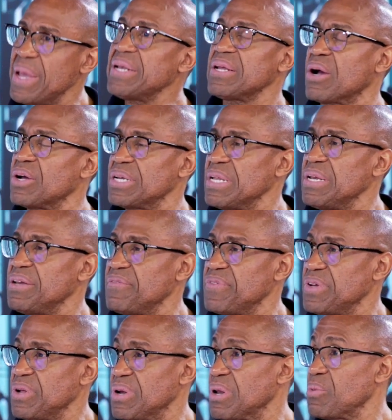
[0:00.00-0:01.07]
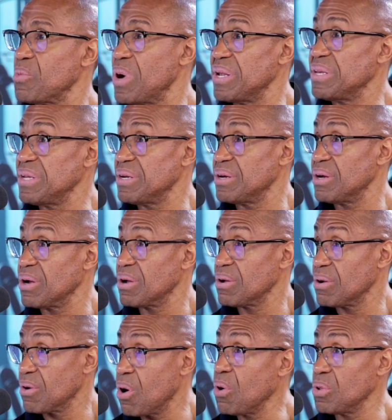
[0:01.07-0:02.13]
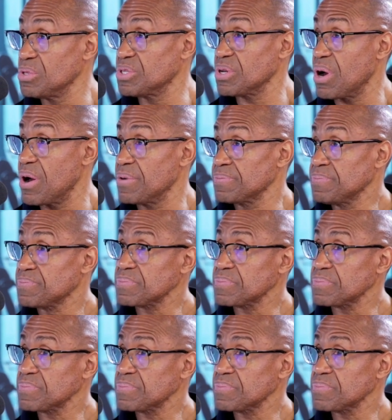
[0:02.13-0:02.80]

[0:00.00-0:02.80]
on the individual and what their goals are.